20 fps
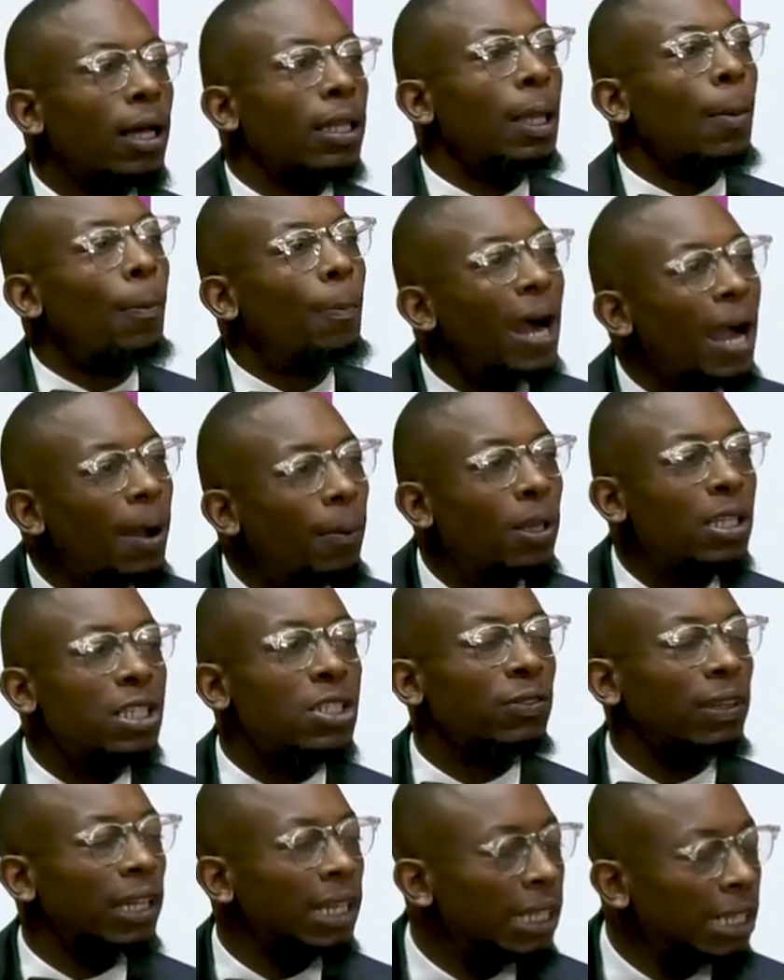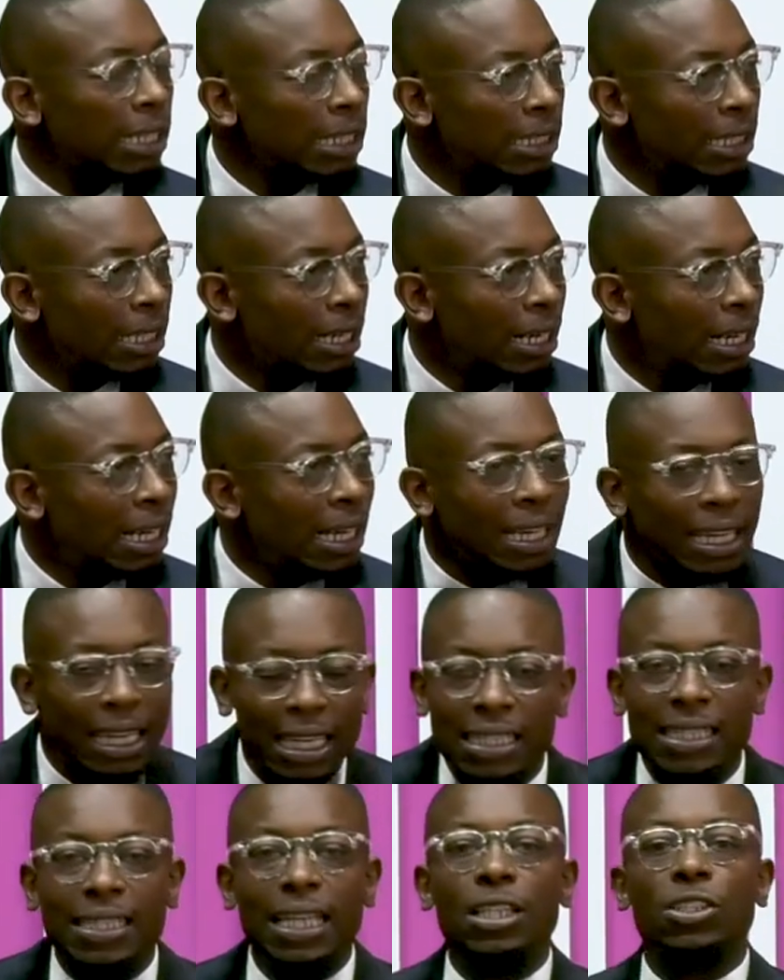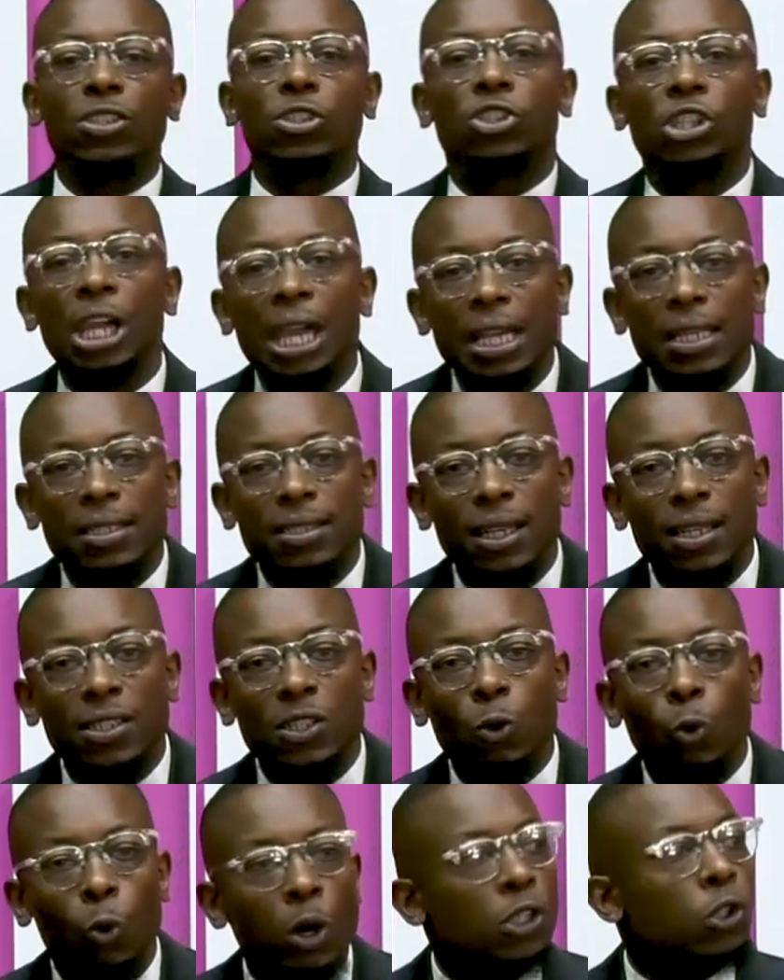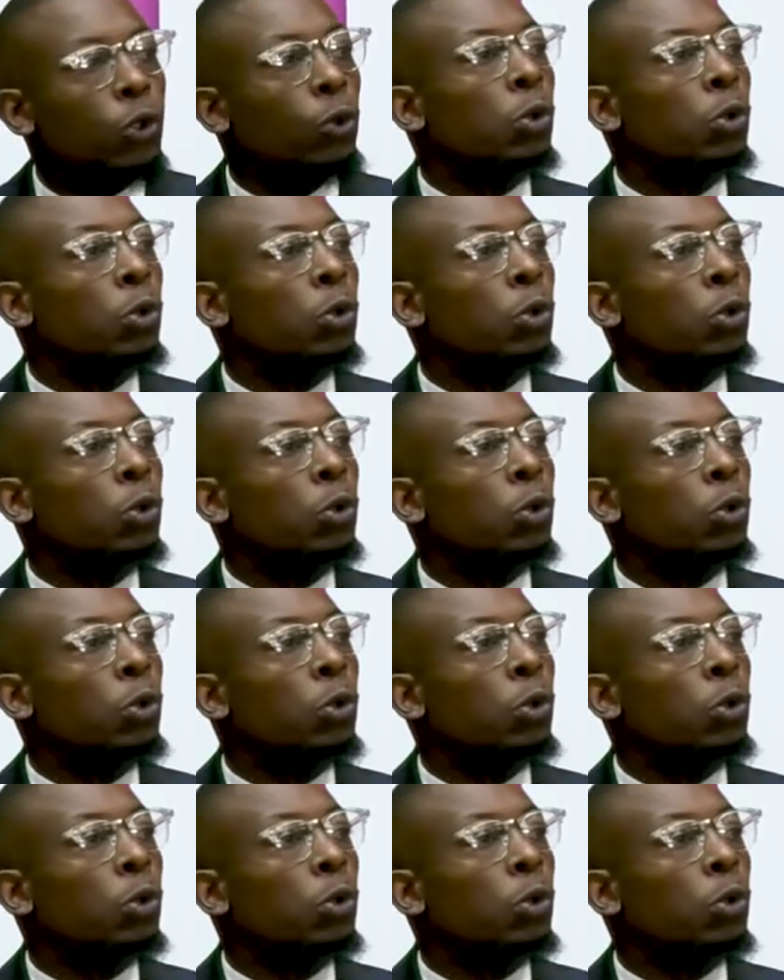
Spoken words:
the Bible is very clear. It says Jesus was